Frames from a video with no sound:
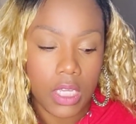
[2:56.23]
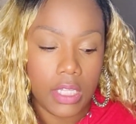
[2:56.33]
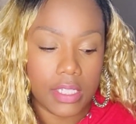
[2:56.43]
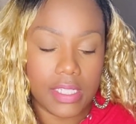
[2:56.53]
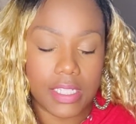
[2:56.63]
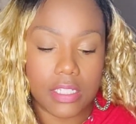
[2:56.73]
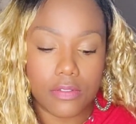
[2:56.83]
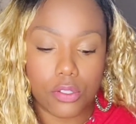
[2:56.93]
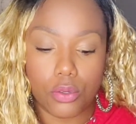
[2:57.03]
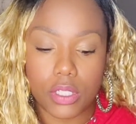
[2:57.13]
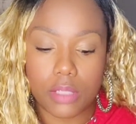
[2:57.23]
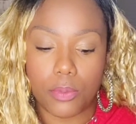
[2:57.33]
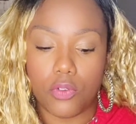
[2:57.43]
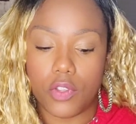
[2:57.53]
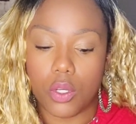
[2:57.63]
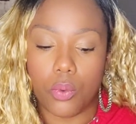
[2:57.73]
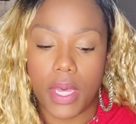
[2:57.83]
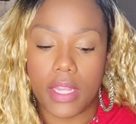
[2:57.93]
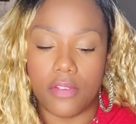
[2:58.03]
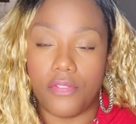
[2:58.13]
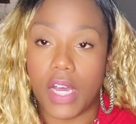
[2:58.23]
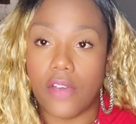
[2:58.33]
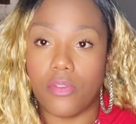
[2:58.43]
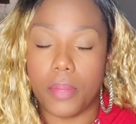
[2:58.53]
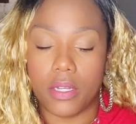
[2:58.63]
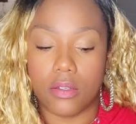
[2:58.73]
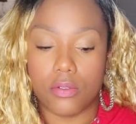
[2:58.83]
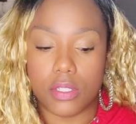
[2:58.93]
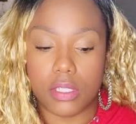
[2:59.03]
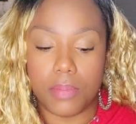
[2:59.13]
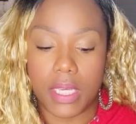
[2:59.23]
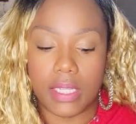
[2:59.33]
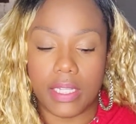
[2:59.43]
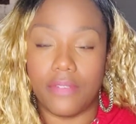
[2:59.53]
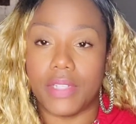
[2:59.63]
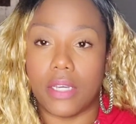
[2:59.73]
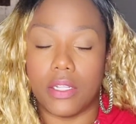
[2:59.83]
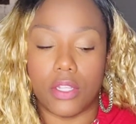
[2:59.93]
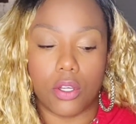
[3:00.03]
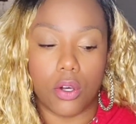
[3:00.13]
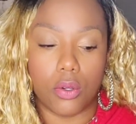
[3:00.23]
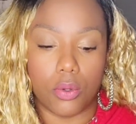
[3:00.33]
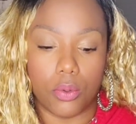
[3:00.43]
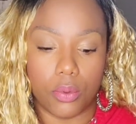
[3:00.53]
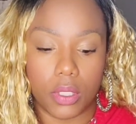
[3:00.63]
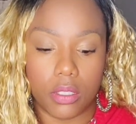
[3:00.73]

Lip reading: The Six of Swords is moving away. The Five of Pentacles is being left out in the cold.